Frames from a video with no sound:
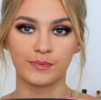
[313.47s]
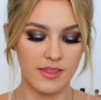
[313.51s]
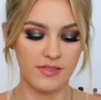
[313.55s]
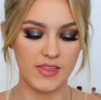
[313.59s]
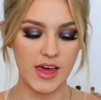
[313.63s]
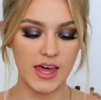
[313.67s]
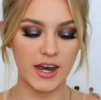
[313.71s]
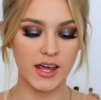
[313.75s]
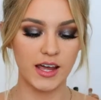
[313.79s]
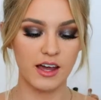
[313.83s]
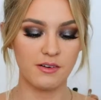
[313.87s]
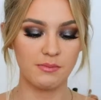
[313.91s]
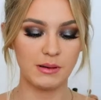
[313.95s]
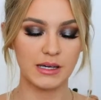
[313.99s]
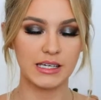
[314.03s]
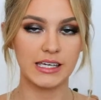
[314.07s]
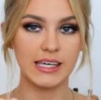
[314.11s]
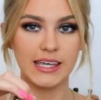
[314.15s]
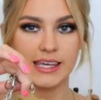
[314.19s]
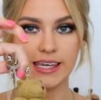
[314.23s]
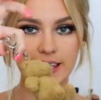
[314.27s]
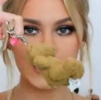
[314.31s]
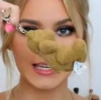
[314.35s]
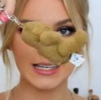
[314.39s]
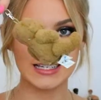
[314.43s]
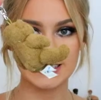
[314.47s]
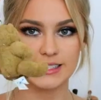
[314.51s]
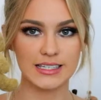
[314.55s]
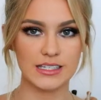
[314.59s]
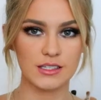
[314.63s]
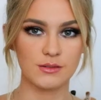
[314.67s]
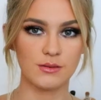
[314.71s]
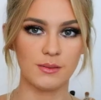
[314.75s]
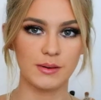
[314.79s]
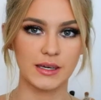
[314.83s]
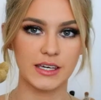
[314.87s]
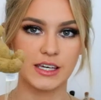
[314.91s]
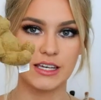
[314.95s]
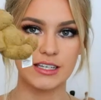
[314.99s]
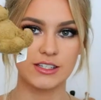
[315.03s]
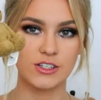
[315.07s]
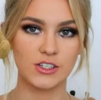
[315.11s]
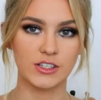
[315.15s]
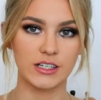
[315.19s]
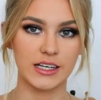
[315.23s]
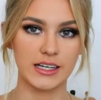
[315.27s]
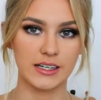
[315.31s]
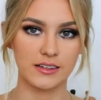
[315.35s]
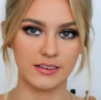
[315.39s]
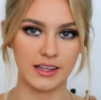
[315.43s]
Then I have my keys. This is what my keys
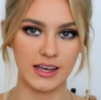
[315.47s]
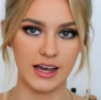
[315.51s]
look like.